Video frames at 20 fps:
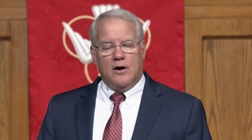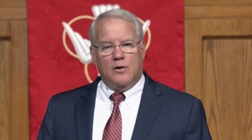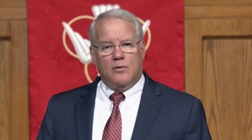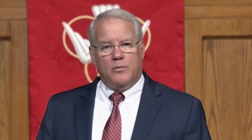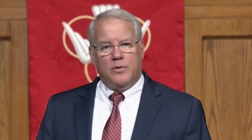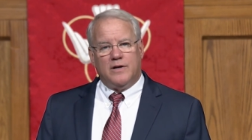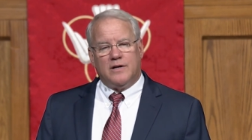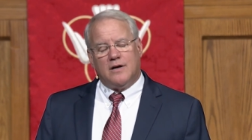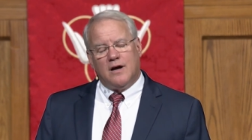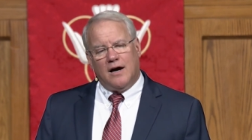
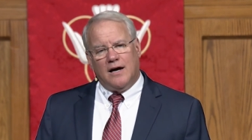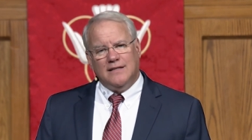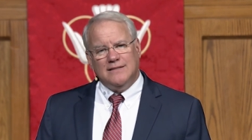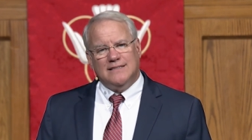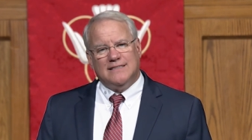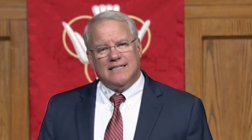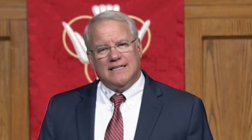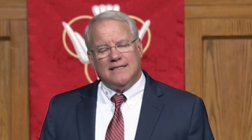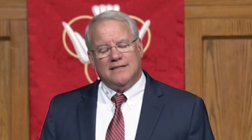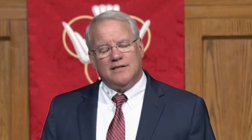When God
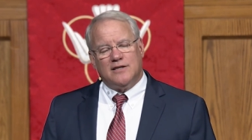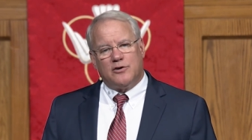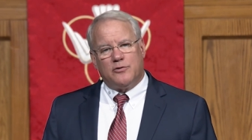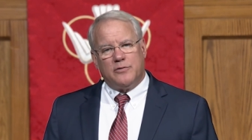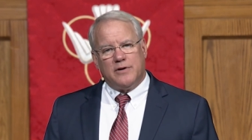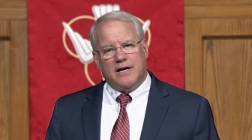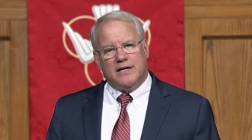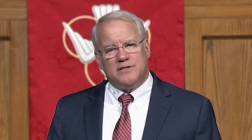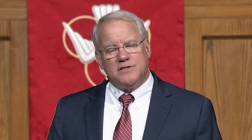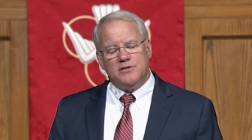said in the
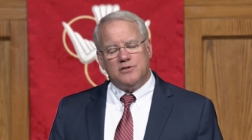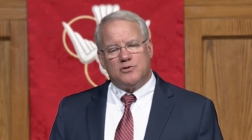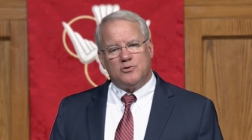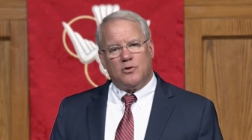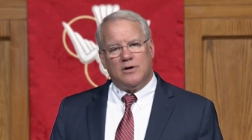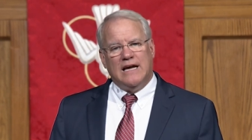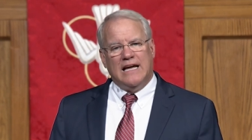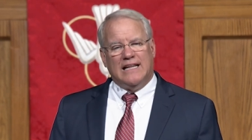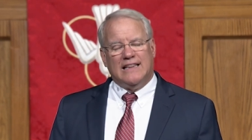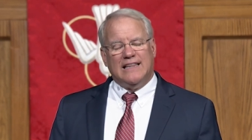creation
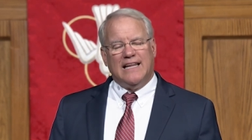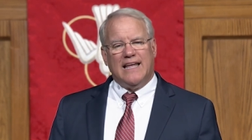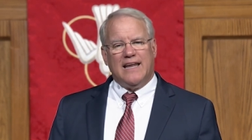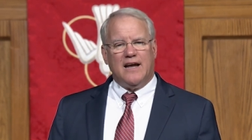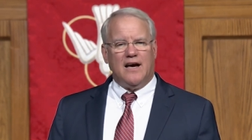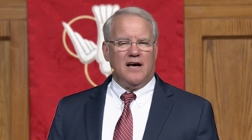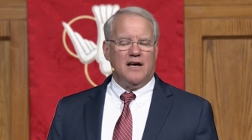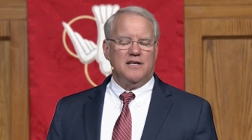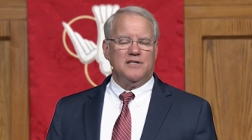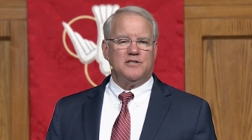story, let
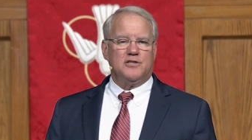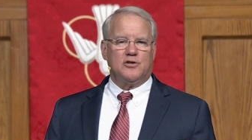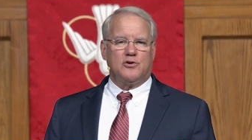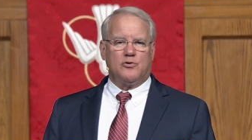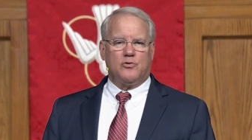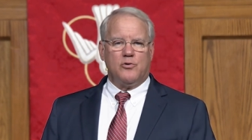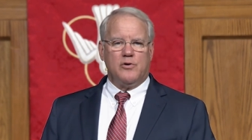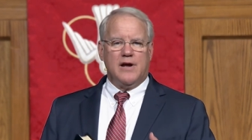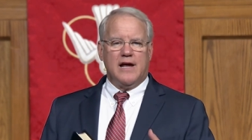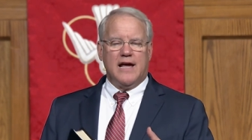us
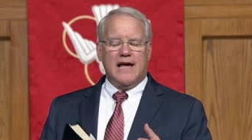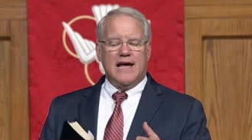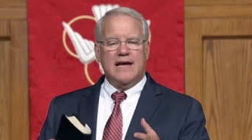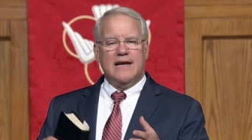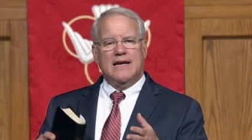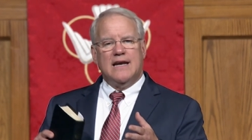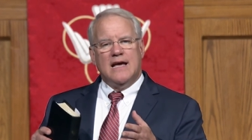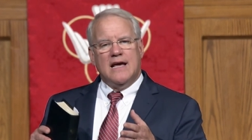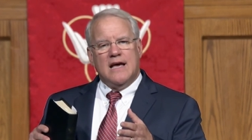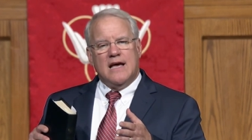
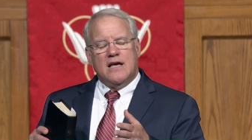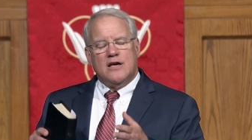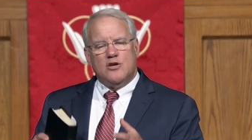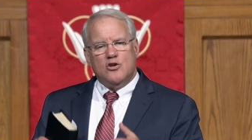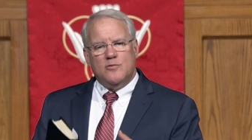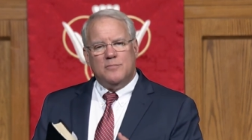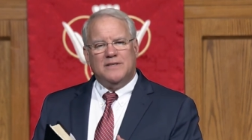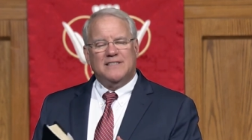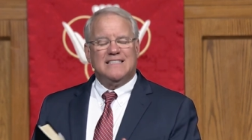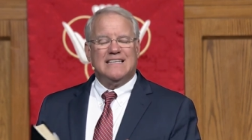create
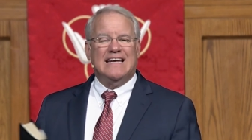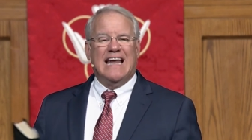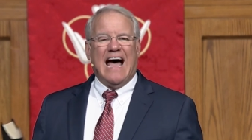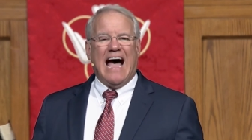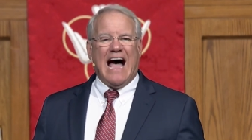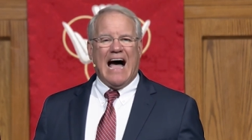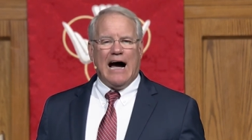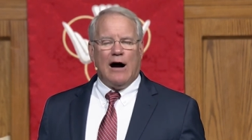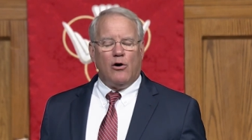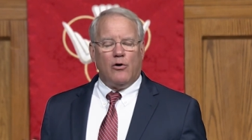humans in
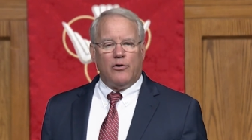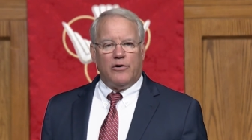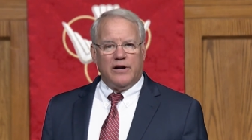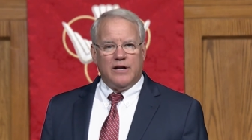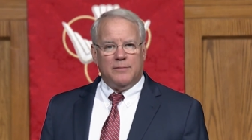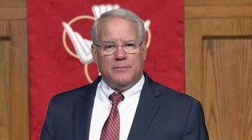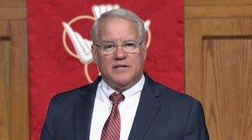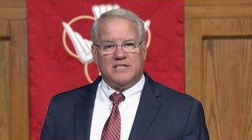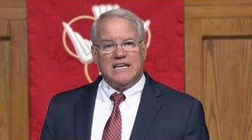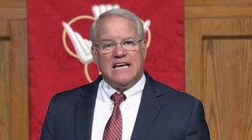our
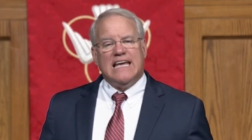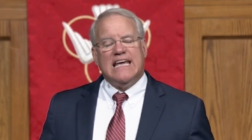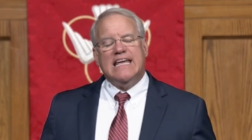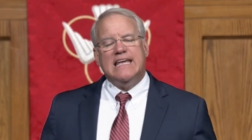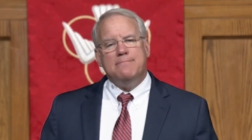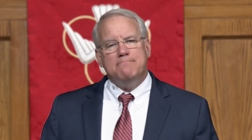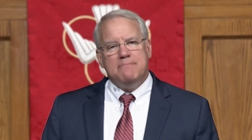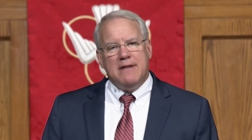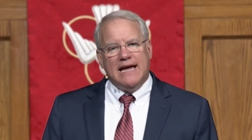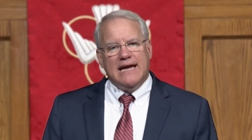image,
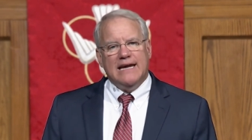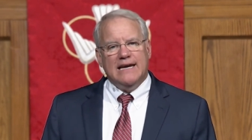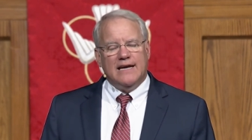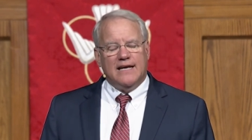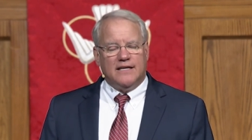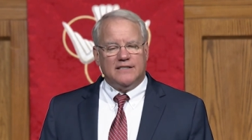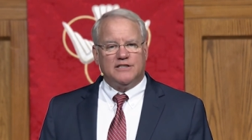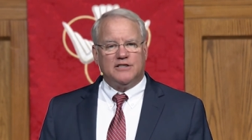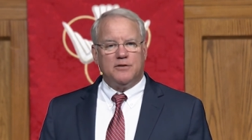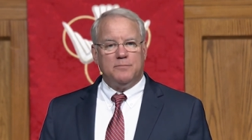He made
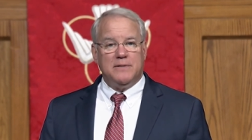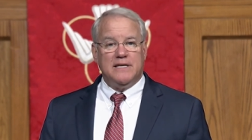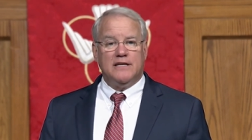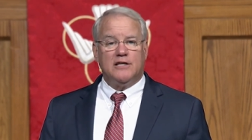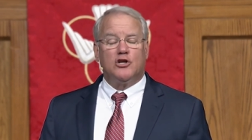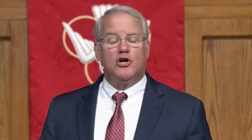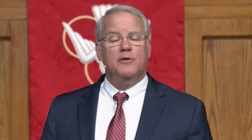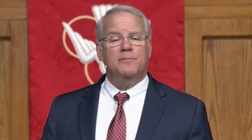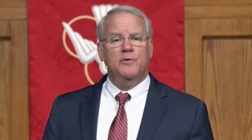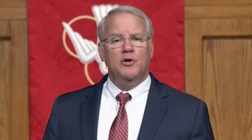us to be in
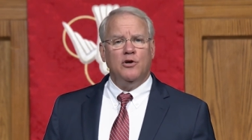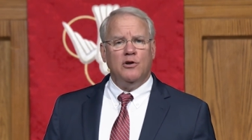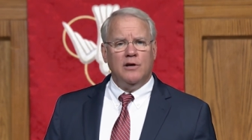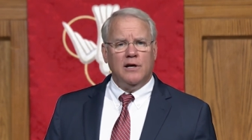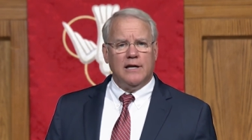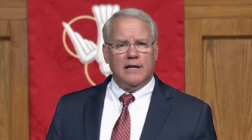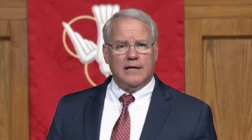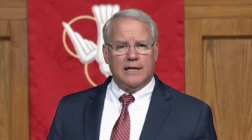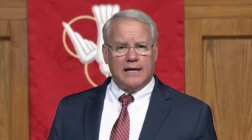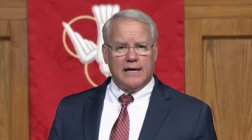
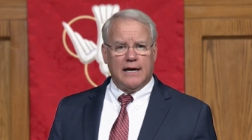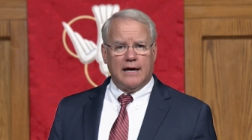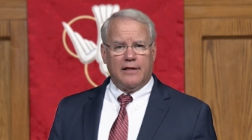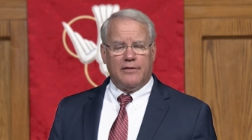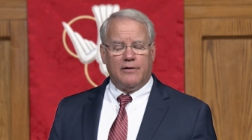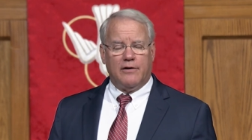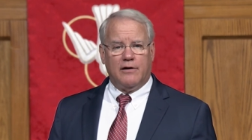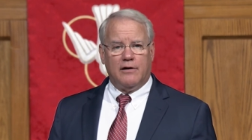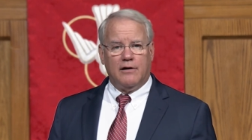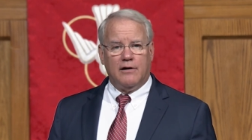community
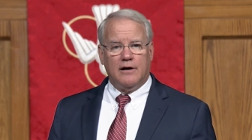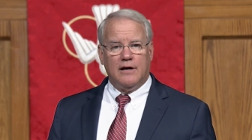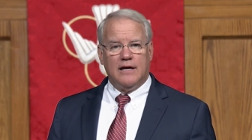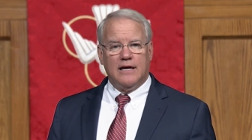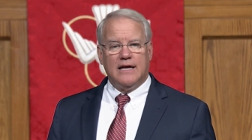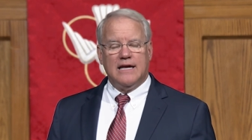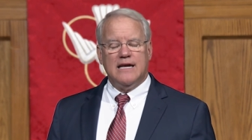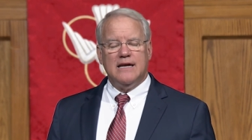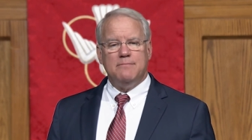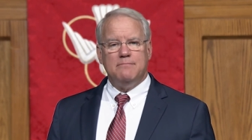together.
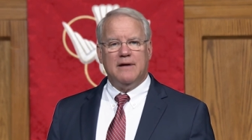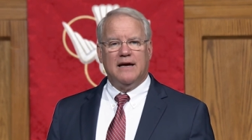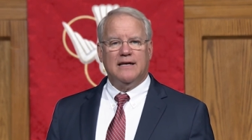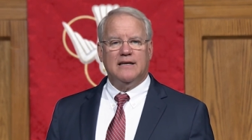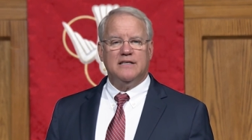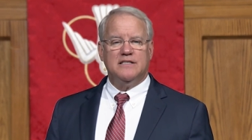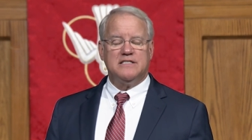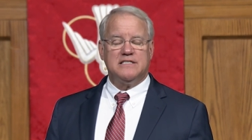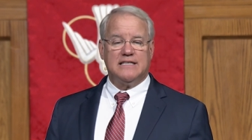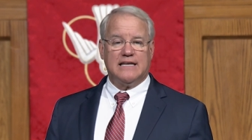He
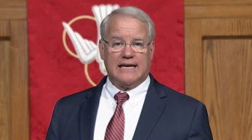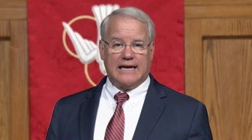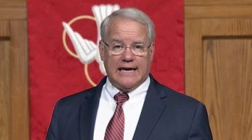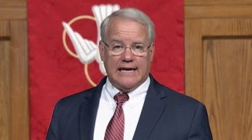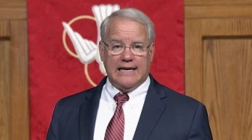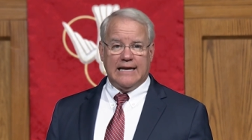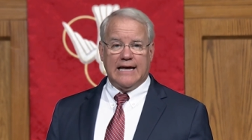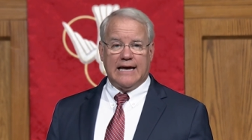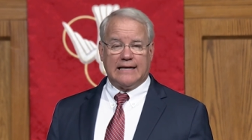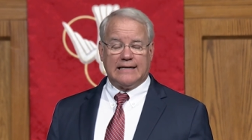made us to
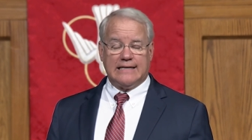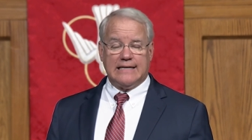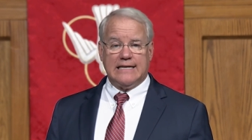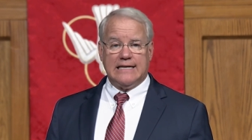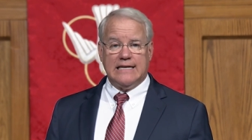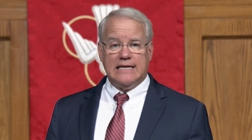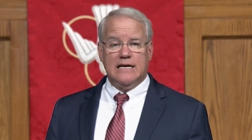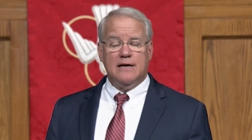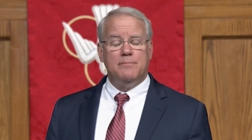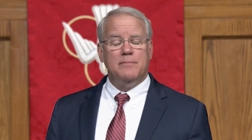connect to
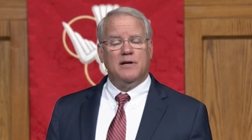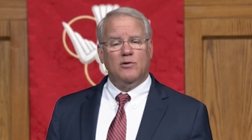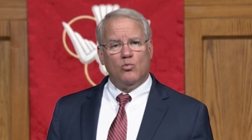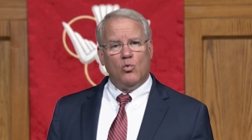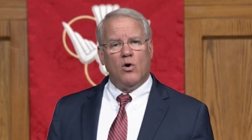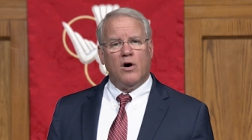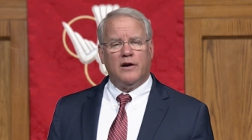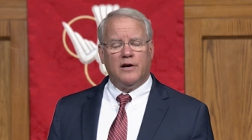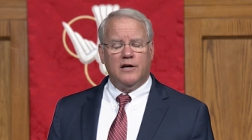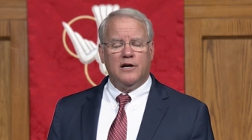Him and
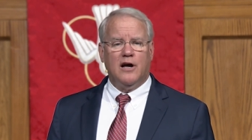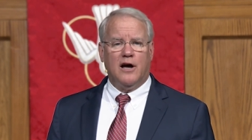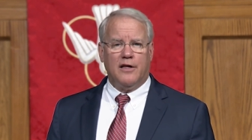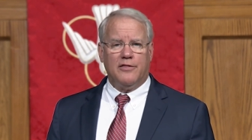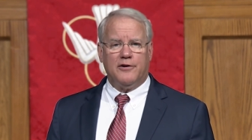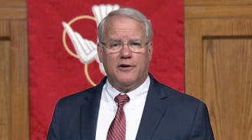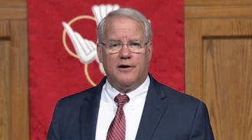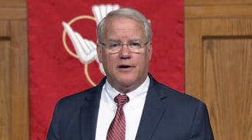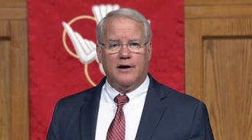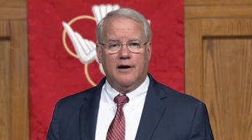one
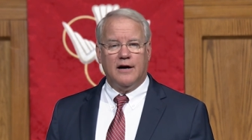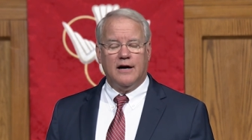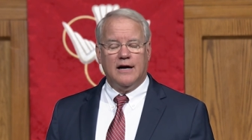another.